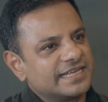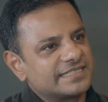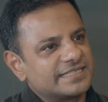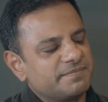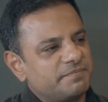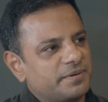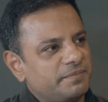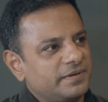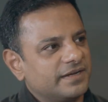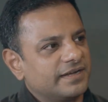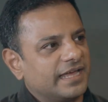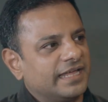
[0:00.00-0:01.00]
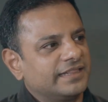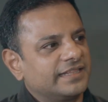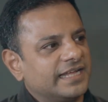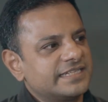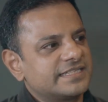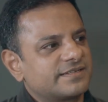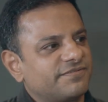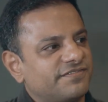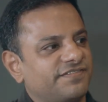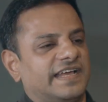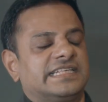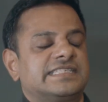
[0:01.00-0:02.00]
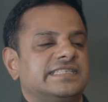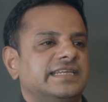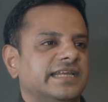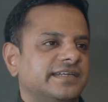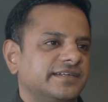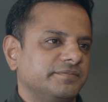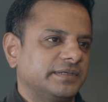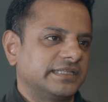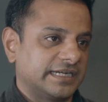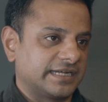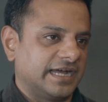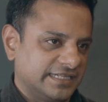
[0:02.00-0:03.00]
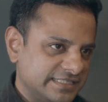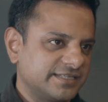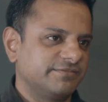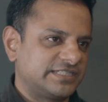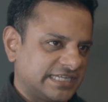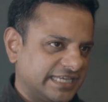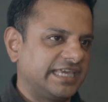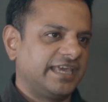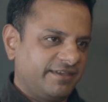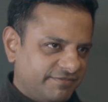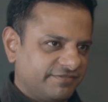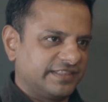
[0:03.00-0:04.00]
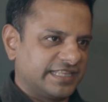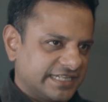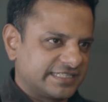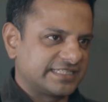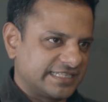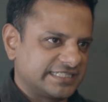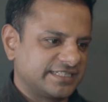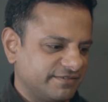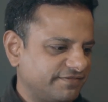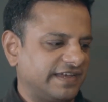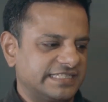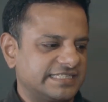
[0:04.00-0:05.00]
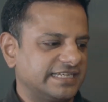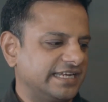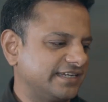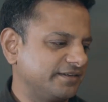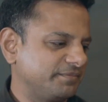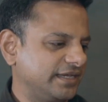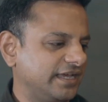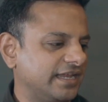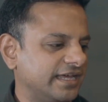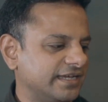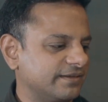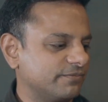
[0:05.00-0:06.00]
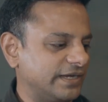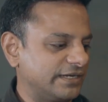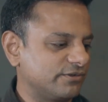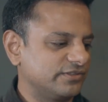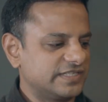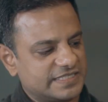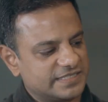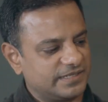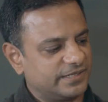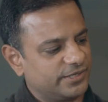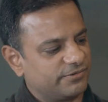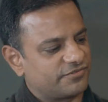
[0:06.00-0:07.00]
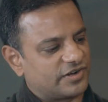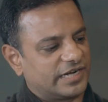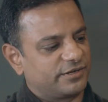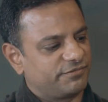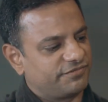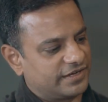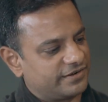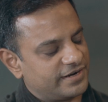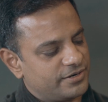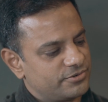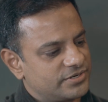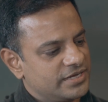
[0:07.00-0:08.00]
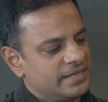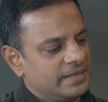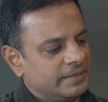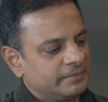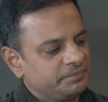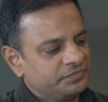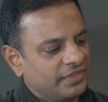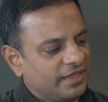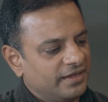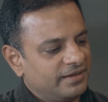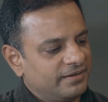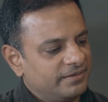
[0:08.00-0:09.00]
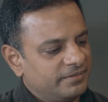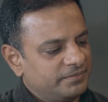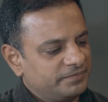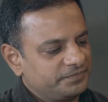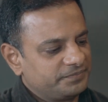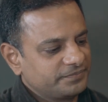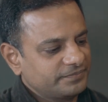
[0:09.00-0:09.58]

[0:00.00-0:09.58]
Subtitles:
gets imprinted. And that fascinated me. That answer which I gave in that session fascinated me. And I went on this journey of trying to figure out and